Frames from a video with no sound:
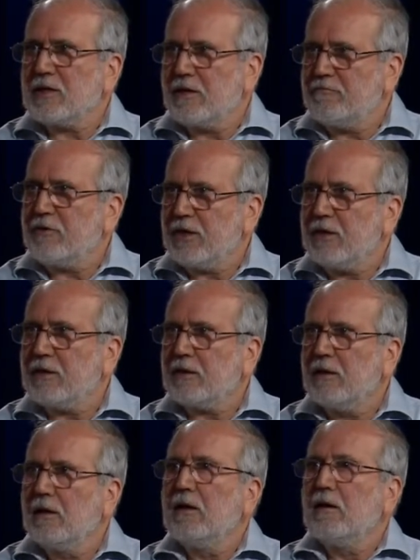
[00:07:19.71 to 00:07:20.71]
every year.
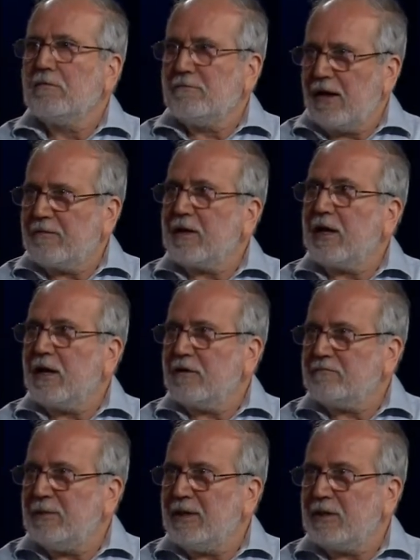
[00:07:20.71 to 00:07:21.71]

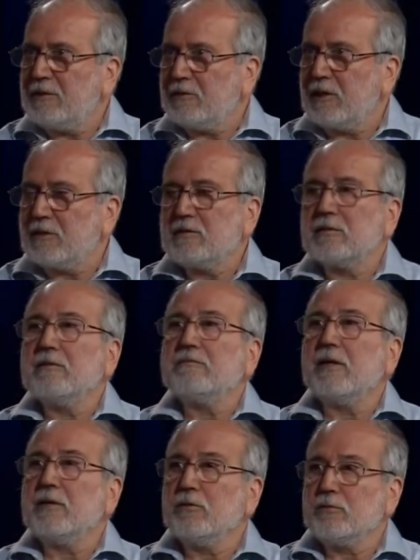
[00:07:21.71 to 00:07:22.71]
5.5 billion tons, if
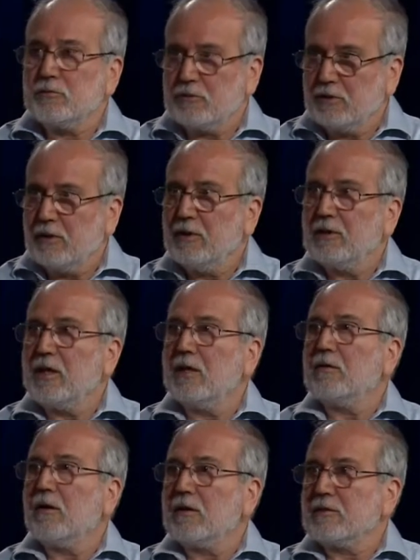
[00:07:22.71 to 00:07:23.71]
I use
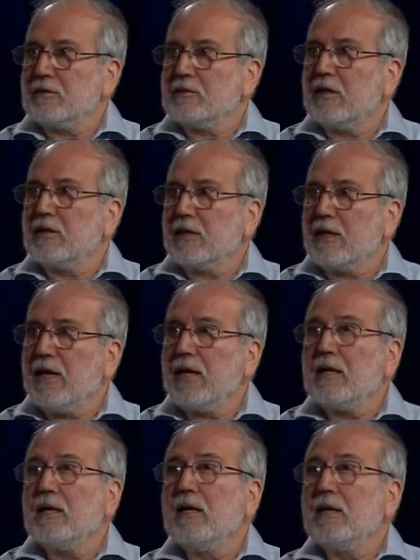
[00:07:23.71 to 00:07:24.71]
$10 a ton again.
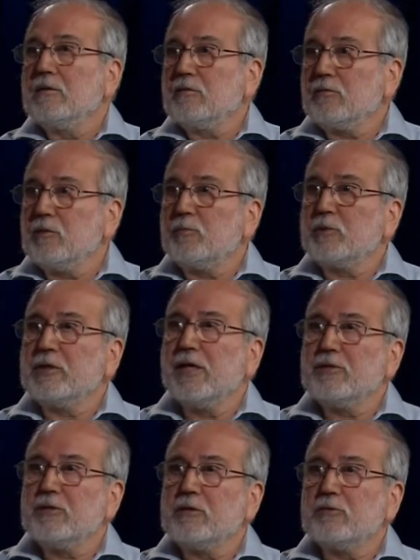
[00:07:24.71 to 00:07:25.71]
So the
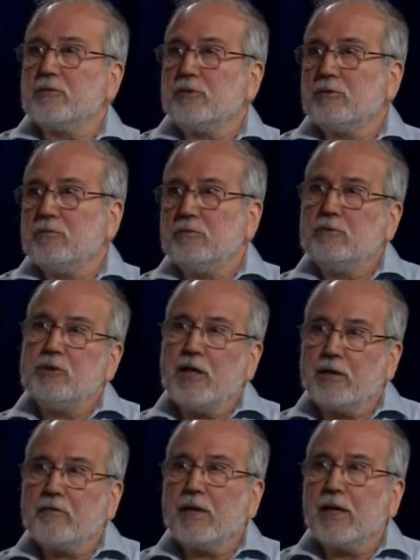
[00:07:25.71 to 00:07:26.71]
potential to
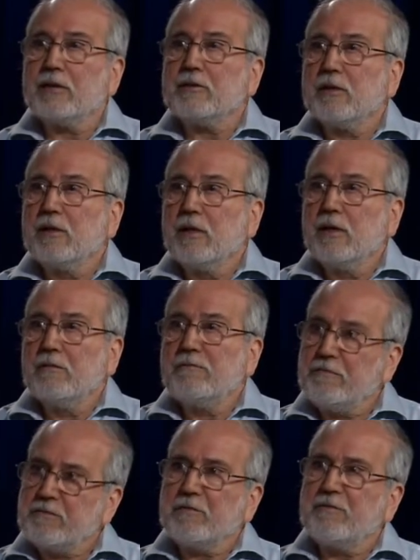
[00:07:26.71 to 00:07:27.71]
generate
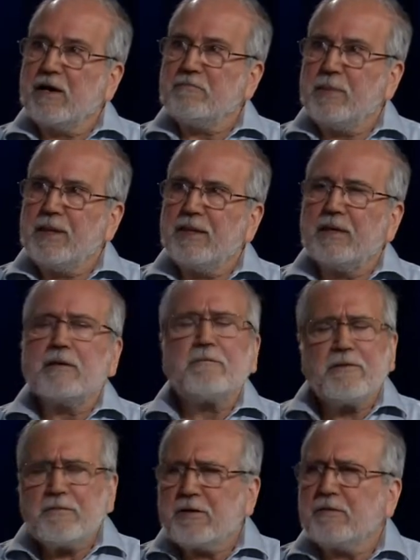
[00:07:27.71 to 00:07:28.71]
55 billion.
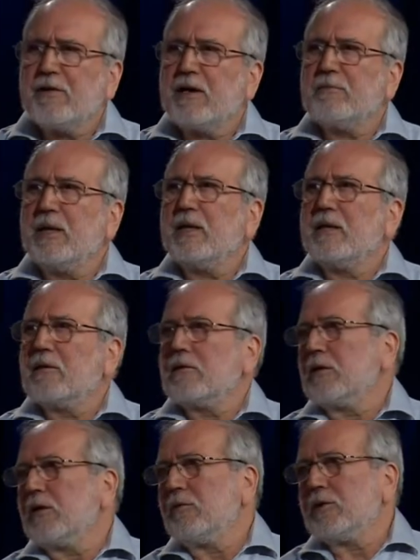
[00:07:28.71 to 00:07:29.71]
55 billion on
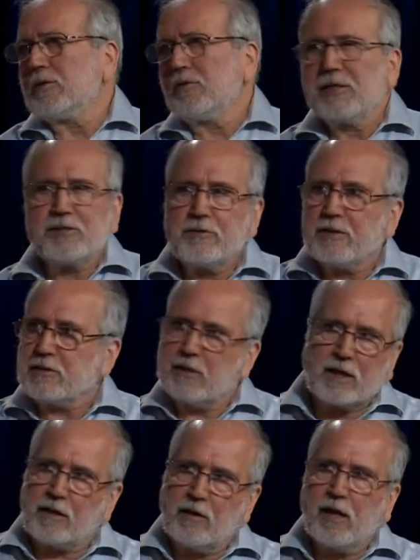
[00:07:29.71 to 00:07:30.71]
the U.S. Treasury is
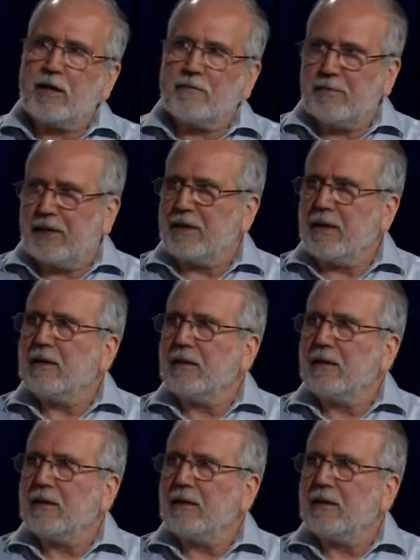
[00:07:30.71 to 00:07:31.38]
not a lot of money.